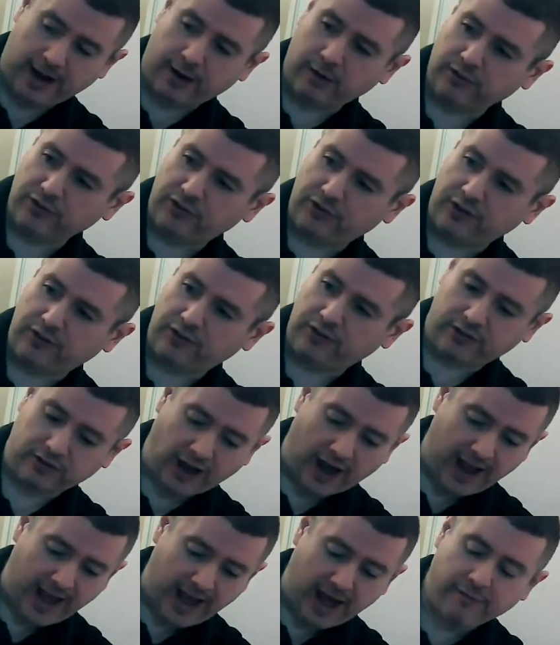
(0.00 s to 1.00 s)
Now,
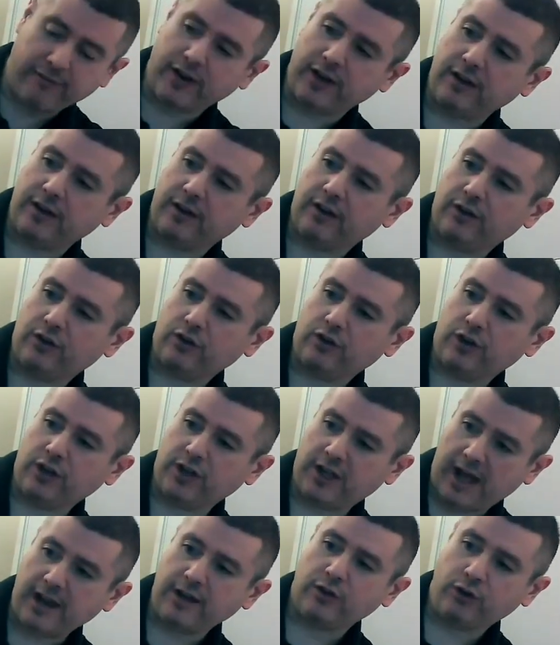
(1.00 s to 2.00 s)
since I haven't
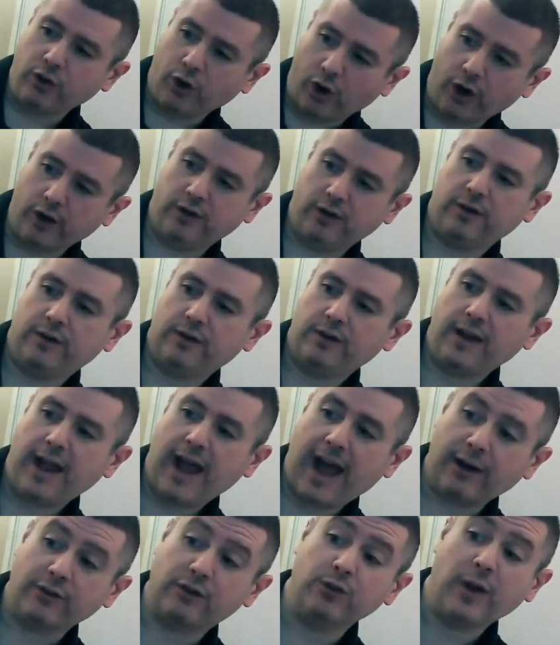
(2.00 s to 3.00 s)
yet taught
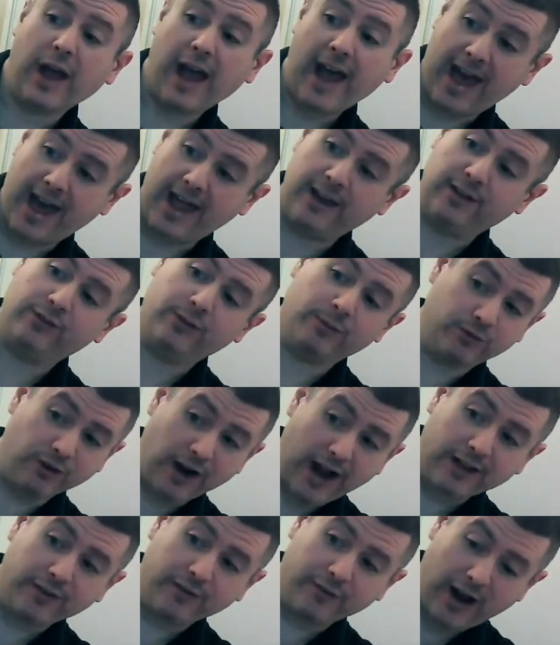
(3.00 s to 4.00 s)
how to add and
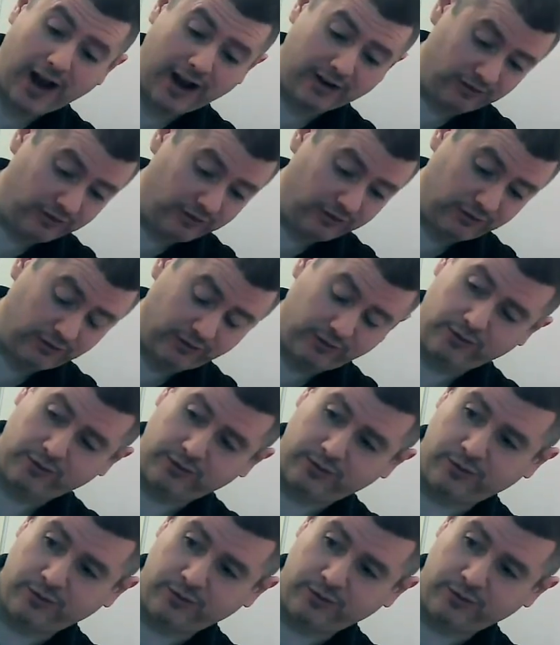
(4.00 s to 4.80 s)
subtract fractions,